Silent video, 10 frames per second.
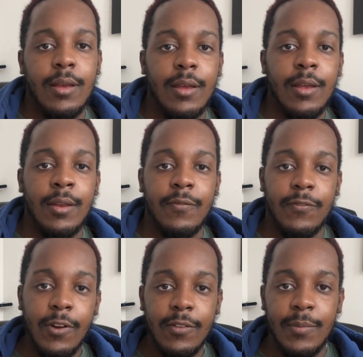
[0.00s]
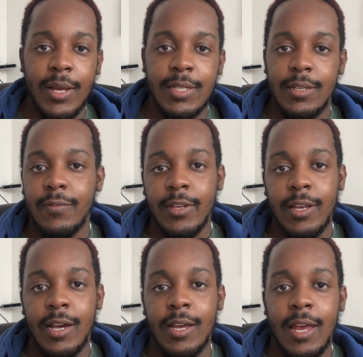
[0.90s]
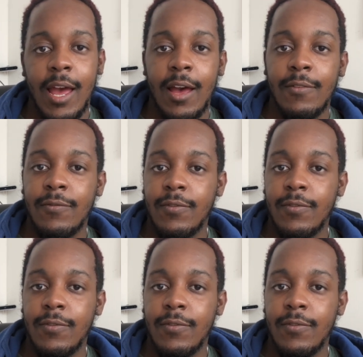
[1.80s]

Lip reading: In front of my TV, I have